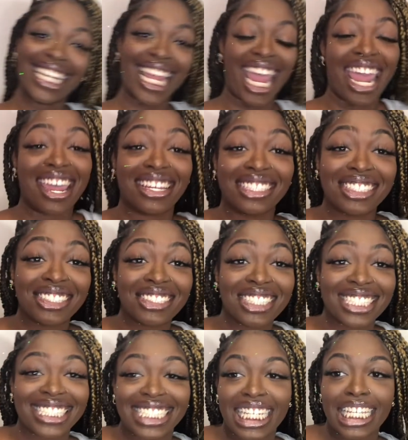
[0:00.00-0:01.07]
As you
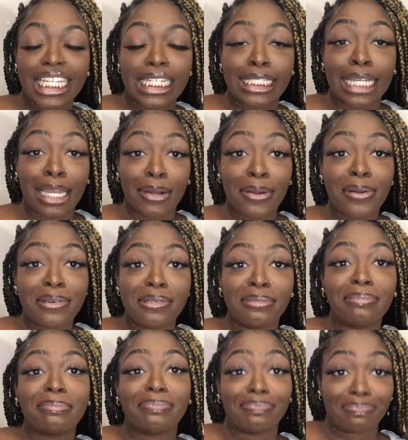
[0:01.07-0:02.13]
can see in the title,
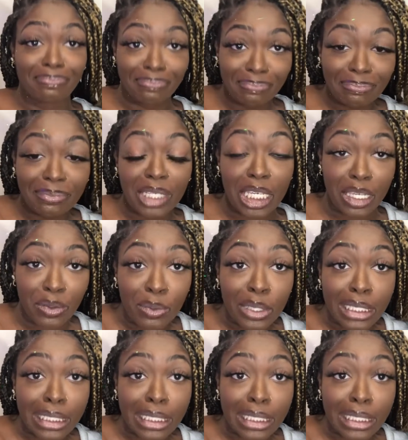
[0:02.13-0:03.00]
it was